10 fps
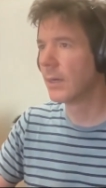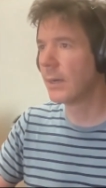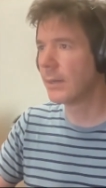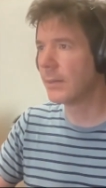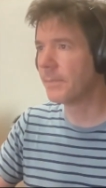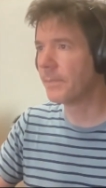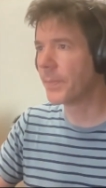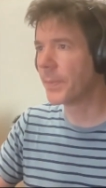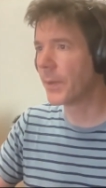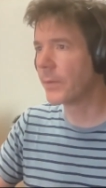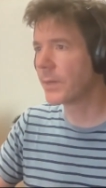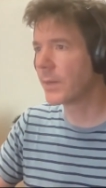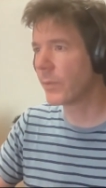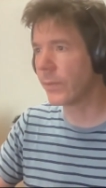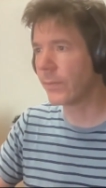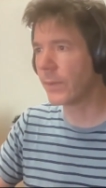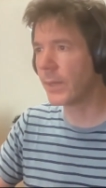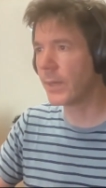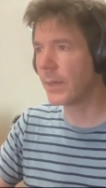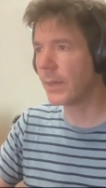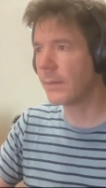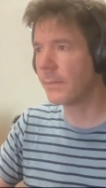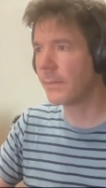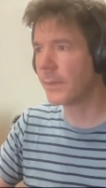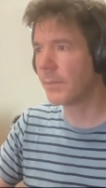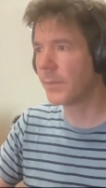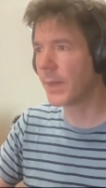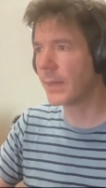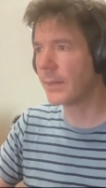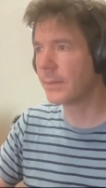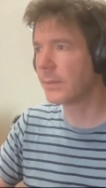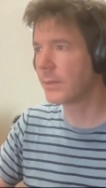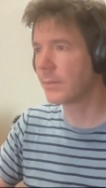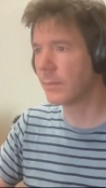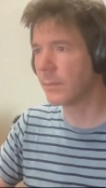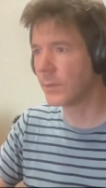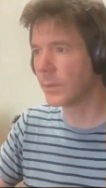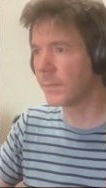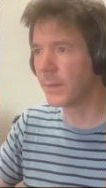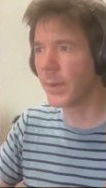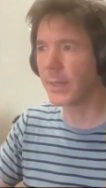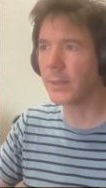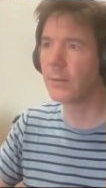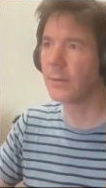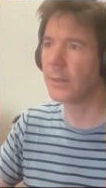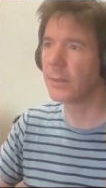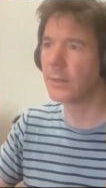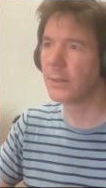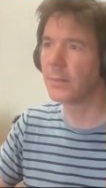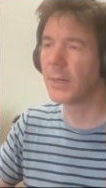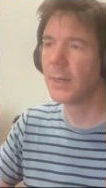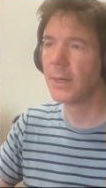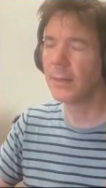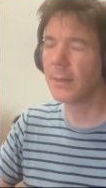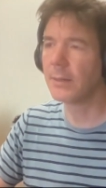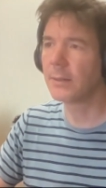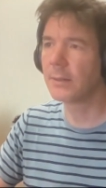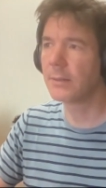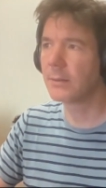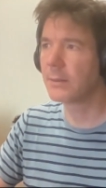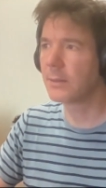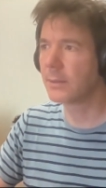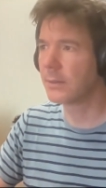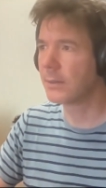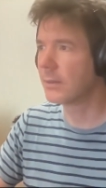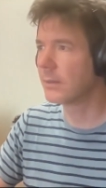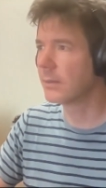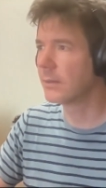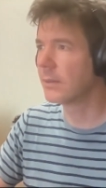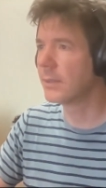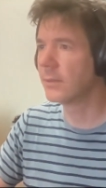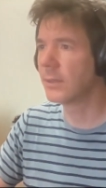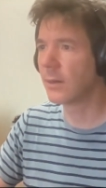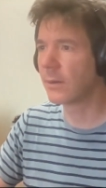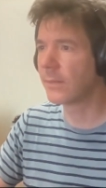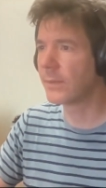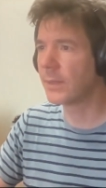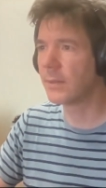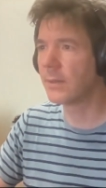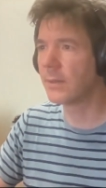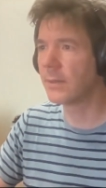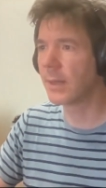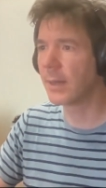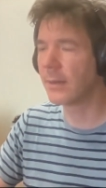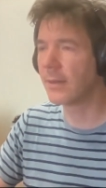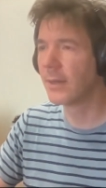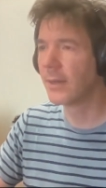yeah. um, on to number three, um, Philippe had some good feedback here. And um, I think to the TLDR of this is that